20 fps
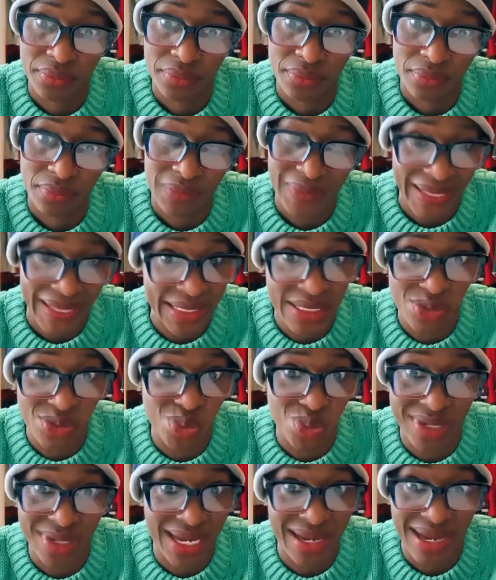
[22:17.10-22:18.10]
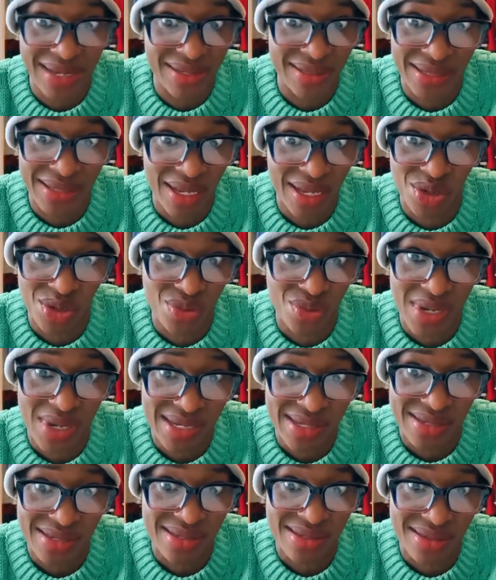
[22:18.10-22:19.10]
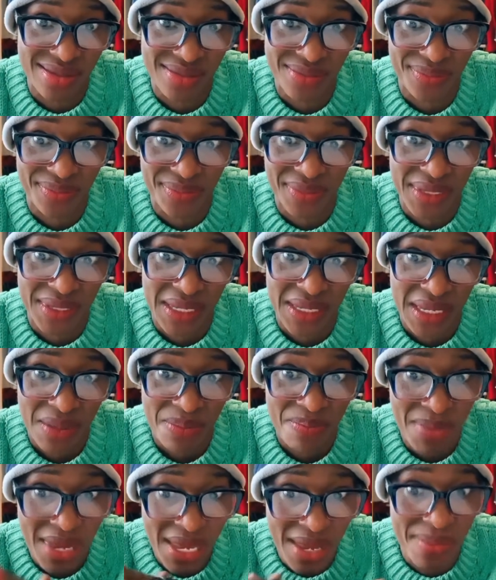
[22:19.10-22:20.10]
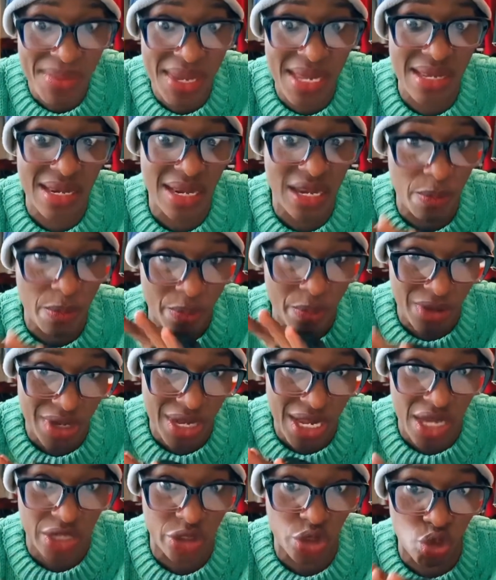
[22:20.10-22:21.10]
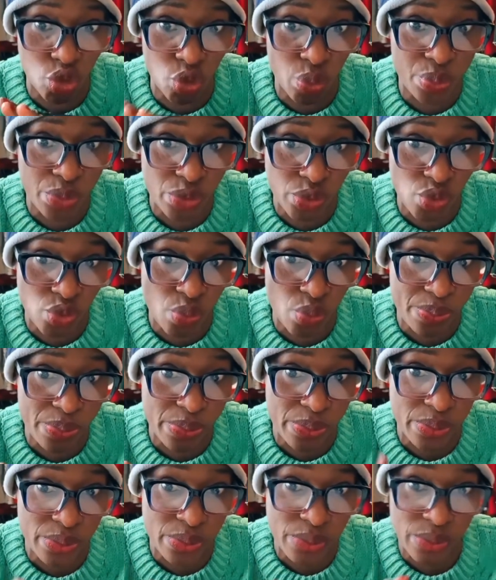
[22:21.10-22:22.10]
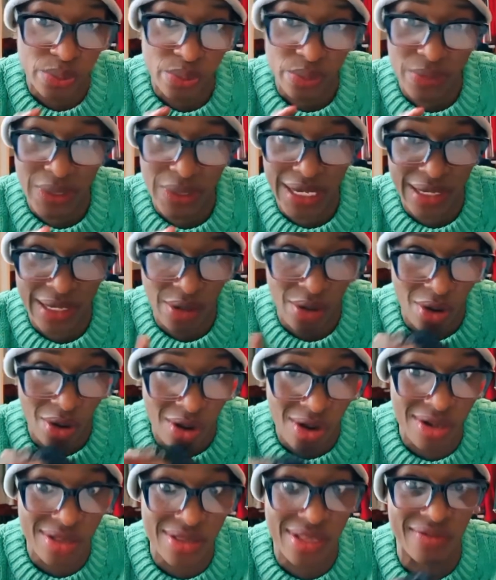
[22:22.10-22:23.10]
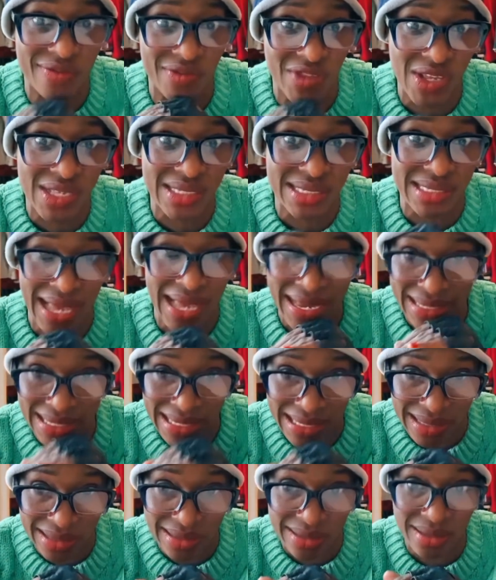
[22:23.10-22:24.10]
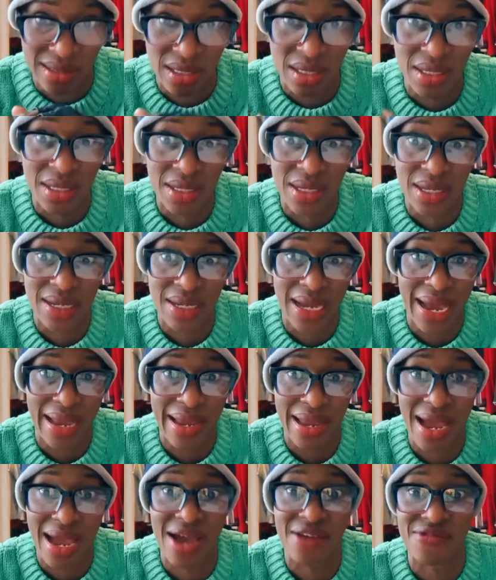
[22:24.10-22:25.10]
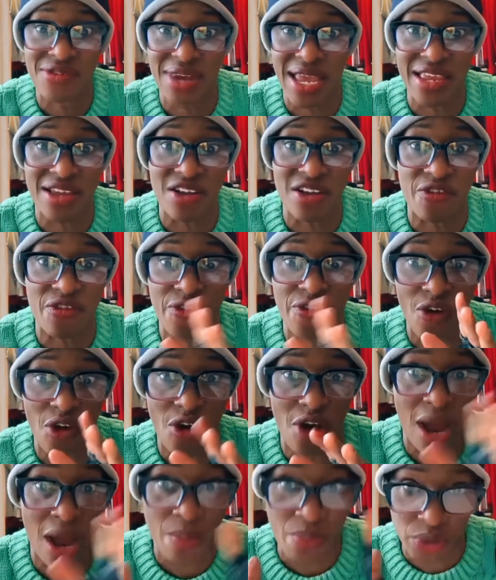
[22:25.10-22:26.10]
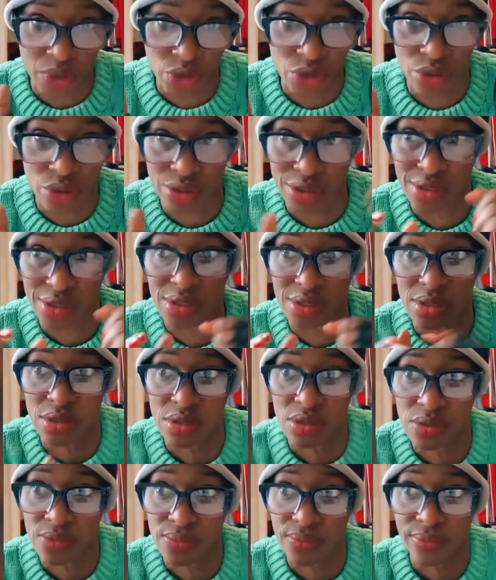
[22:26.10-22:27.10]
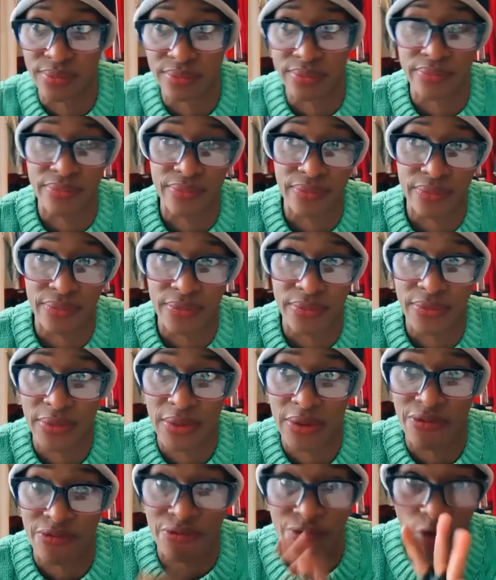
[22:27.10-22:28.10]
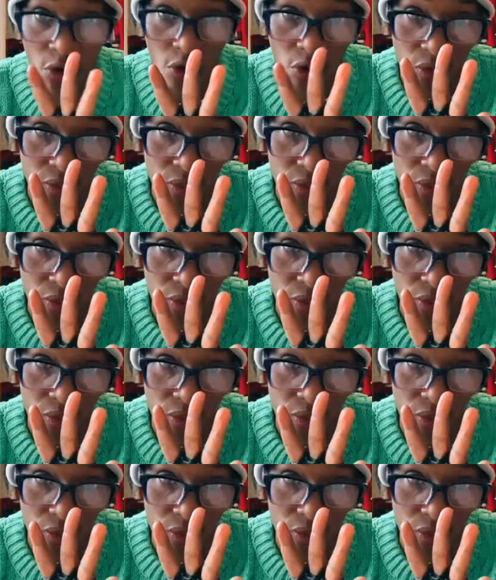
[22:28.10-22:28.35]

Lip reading: That is what I can tell you guys. Mimi niliponea chupu chupu in all the things I did. I have like 4 abortions. 4.